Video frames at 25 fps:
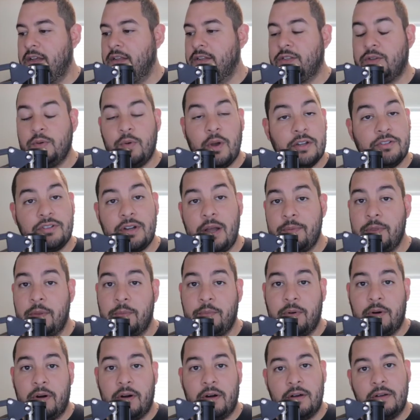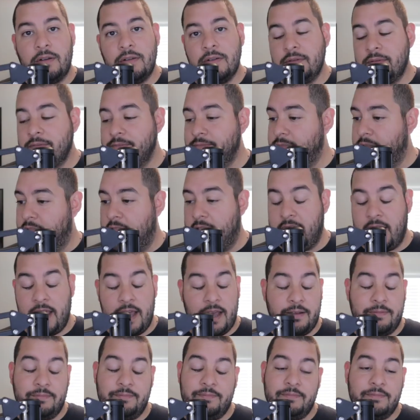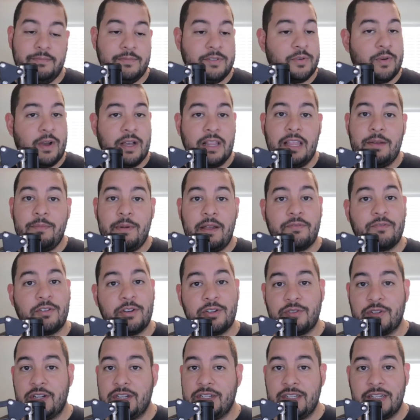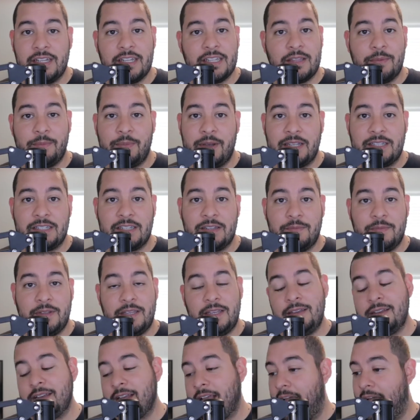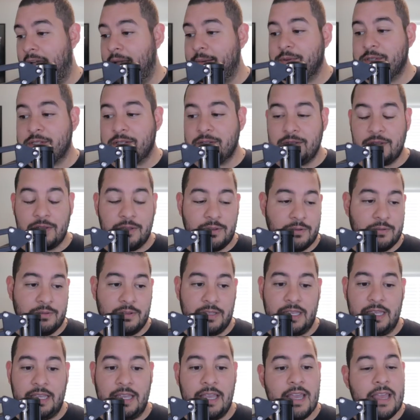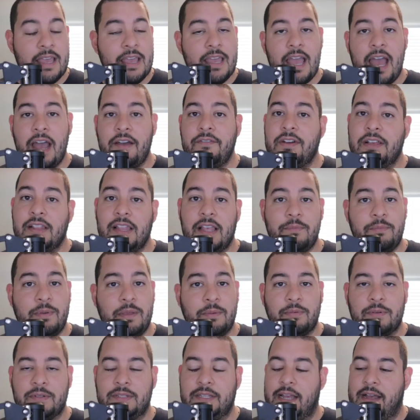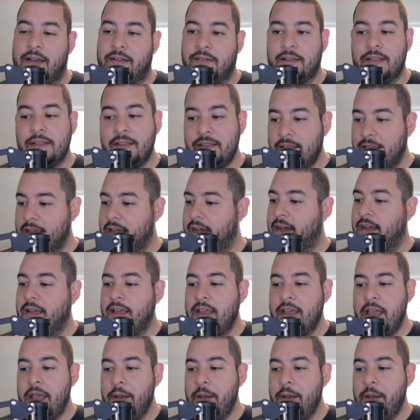Do I drop the ball? Yeah. Do I let my frustration get the best of me? Absolutely. Have I let people down? Yeah.